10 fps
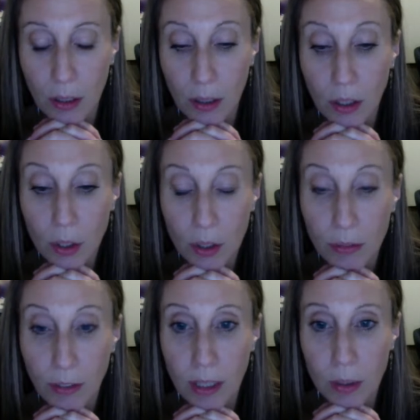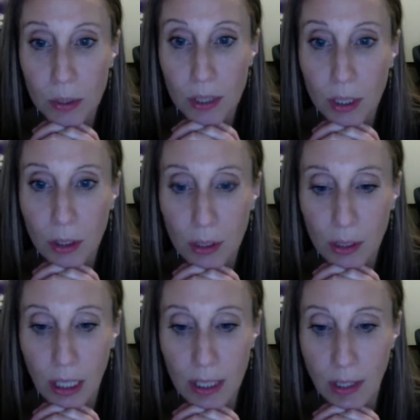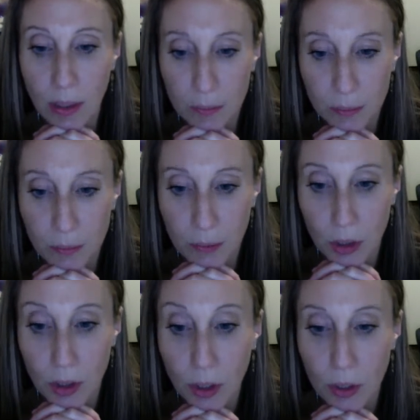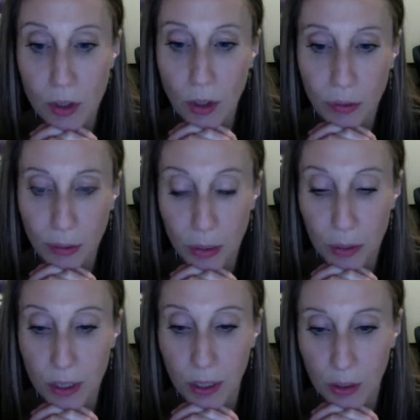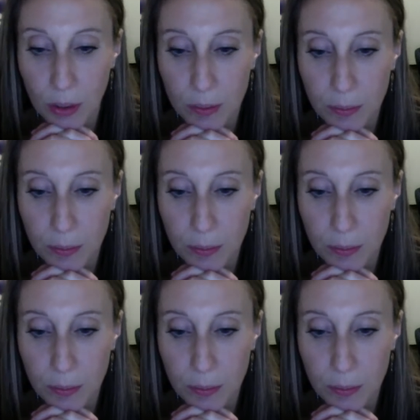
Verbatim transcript: her good friend was killed in Gaza. Her daughter's good friend was killed.